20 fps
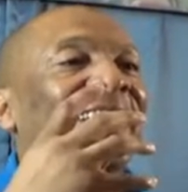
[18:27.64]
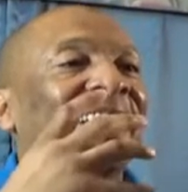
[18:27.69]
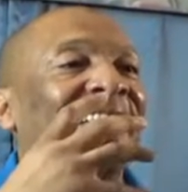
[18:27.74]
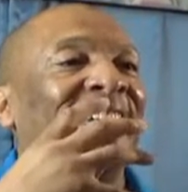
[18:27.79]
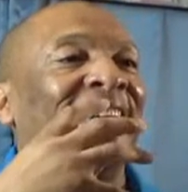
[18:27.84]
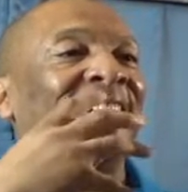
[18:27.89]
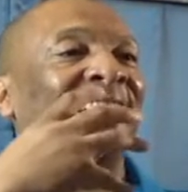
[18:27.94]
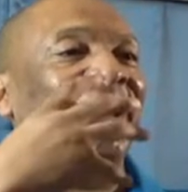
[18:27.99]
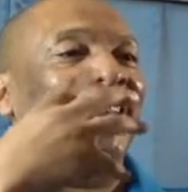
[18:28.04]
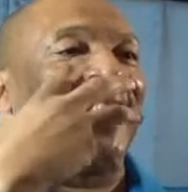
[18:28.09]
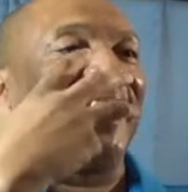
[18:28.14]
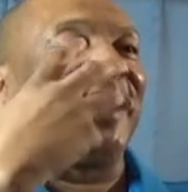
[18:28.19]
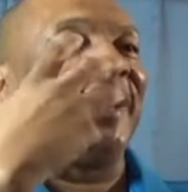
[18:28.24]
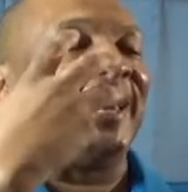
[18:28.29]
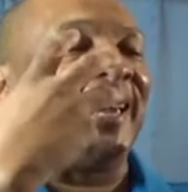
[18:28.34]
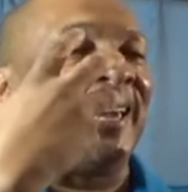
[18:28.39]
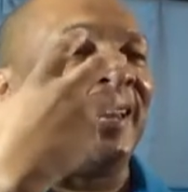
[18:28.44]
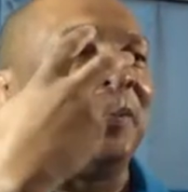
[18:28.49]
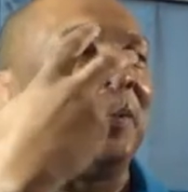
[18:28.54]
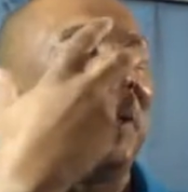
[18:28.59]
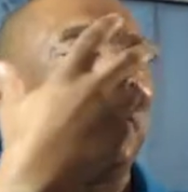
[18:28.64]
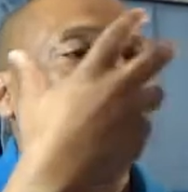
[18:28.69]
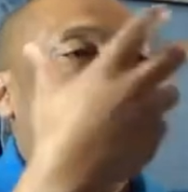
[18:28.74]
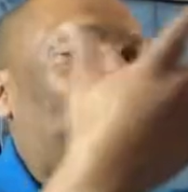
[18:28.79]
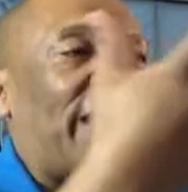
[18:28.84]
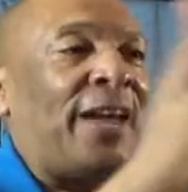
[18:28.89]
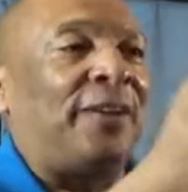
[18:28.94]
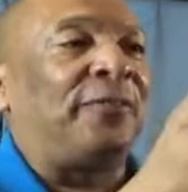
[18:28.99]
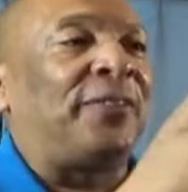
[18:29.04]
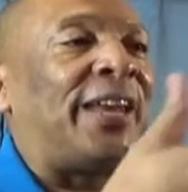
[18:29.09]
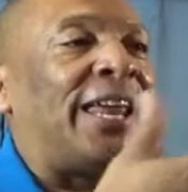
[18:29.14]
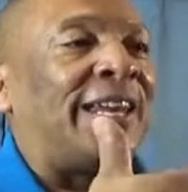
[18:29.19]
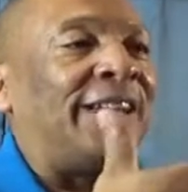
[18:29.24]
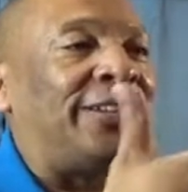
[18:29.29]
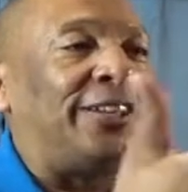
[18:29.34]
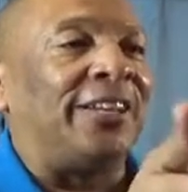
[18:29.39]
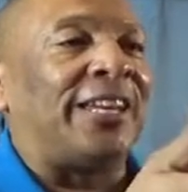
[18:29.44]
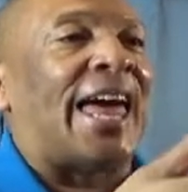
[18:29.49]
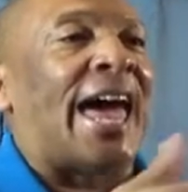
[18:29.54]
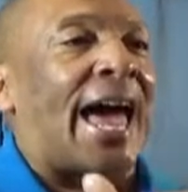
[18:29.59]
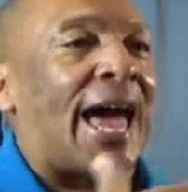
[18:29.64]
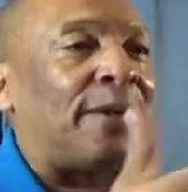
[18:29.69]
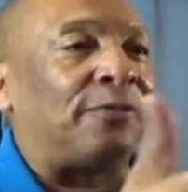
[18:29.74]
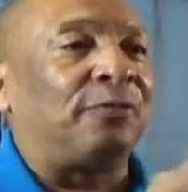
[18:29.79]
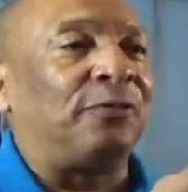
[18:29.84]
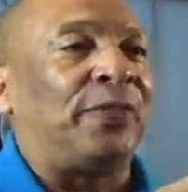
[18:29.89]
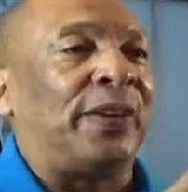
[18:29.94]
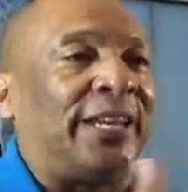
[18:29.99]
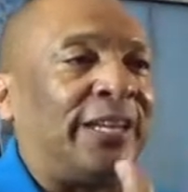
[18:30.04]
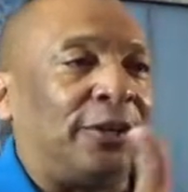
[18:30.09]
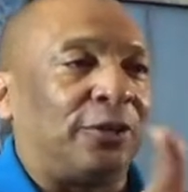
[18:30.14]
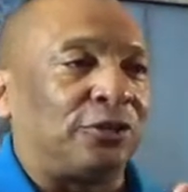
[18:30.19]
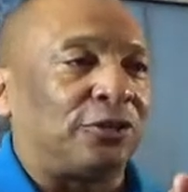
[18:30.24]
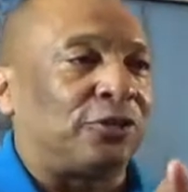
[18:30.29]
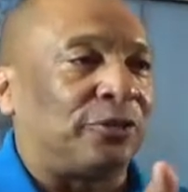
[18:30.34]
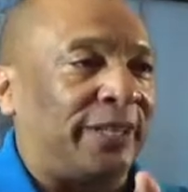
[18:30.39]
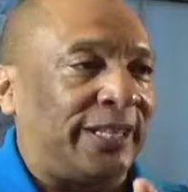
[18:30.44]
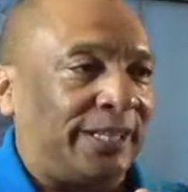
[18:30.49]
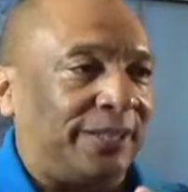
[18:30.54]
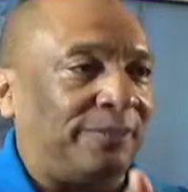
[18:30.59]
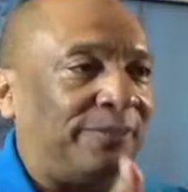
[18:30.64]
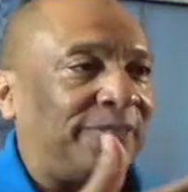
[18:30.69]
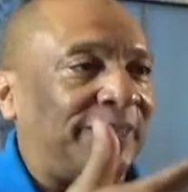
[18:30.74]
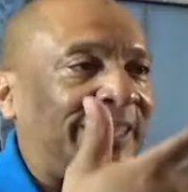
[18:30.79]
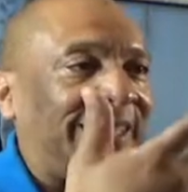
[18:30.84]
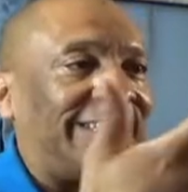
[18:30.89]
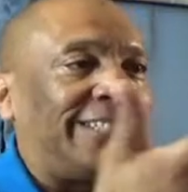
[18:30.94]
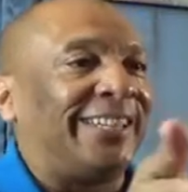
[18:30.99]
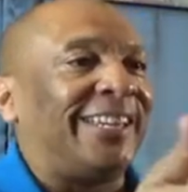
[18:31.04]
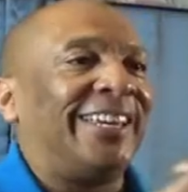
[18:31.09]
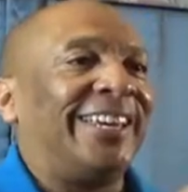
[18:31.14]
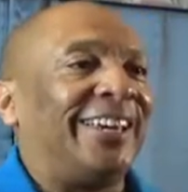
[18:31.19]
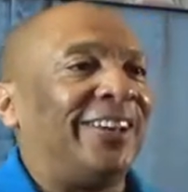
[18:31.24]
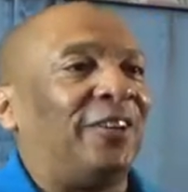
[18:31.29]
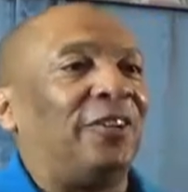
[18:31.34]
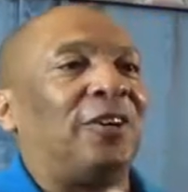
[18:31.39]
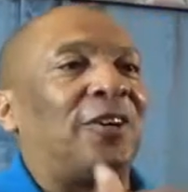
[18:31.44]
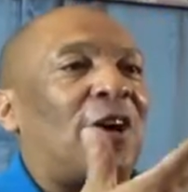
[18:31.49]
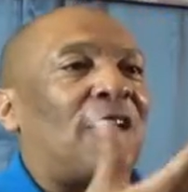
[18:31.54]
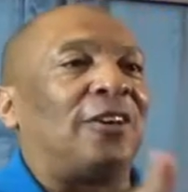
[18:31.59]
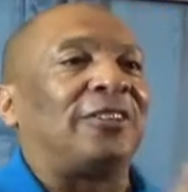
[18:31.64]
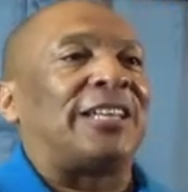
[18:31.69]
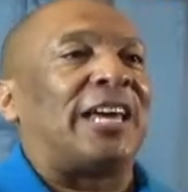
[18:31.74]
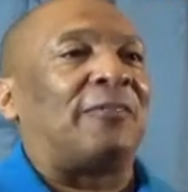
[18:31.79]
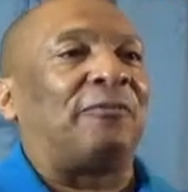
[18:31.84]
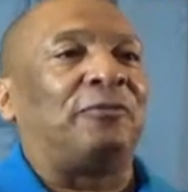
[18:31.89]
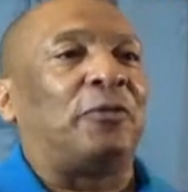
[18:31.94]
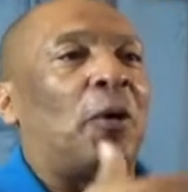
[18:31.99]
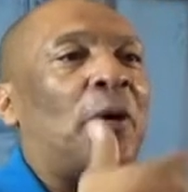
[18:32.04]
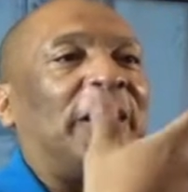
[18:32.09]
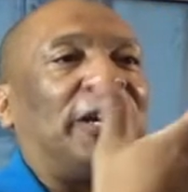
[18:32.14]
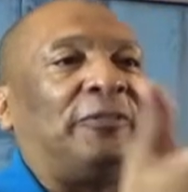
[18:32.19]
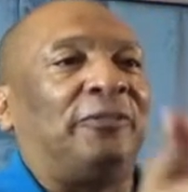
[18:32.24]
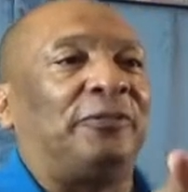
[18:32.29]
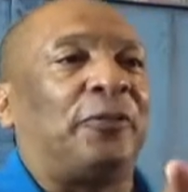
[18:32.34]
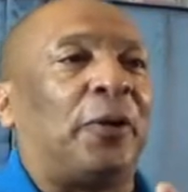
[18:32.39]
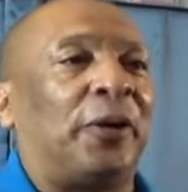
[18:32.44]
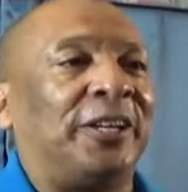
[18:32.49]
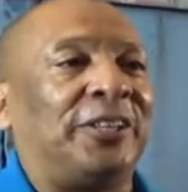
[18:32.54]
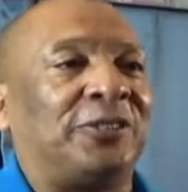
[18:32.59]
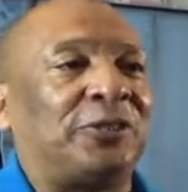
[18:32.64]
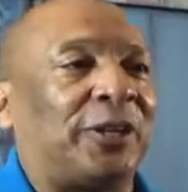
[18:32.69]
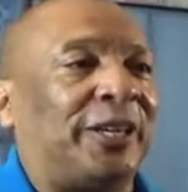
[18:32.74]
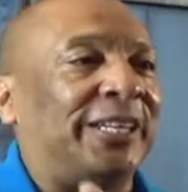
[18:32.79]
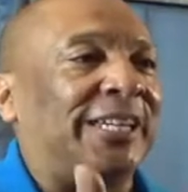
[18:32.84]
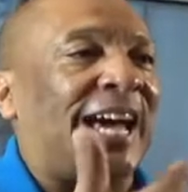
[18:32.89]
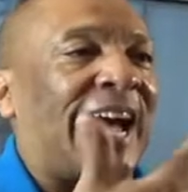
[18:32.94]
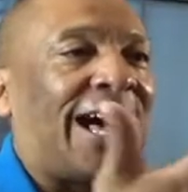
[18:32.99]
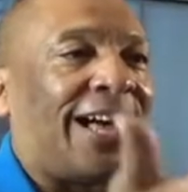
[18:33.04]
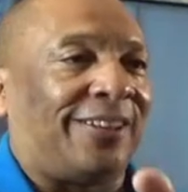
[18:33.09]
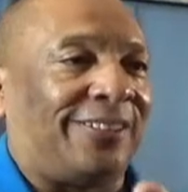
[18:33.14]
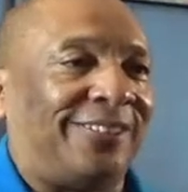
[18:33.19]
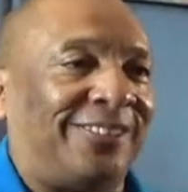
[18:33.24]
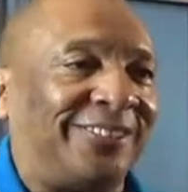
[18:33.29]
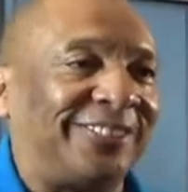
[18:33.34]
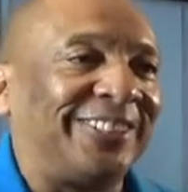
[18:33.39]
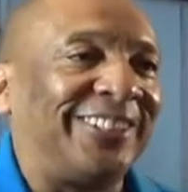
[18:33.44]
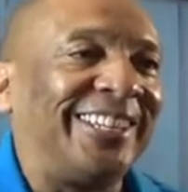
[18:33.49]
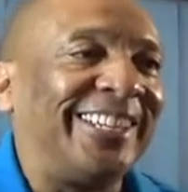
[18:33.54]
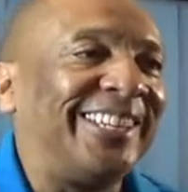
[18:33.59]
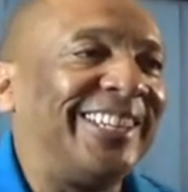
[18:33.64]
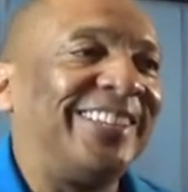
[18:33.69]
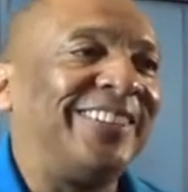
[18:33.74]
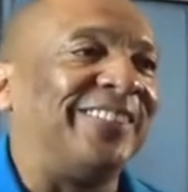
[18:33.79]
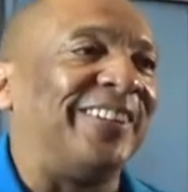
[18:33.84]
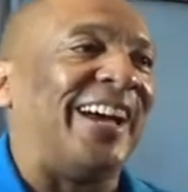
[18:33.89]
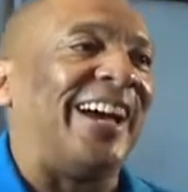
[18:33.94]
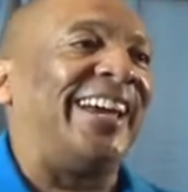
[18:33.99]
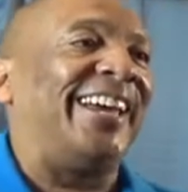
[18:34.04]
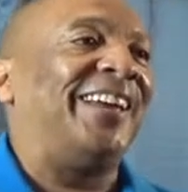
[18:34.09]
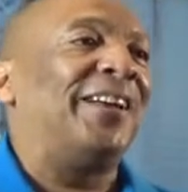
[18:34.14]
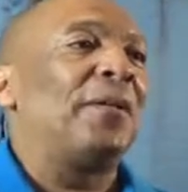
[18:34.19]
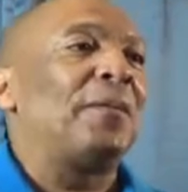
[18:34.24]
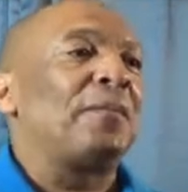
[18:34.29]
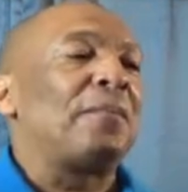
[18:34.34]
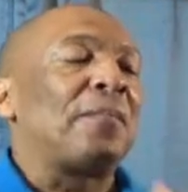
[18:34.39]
And, and, and, and pay for that little live video stream. It, it only costs like 40, 40 some dollars, right?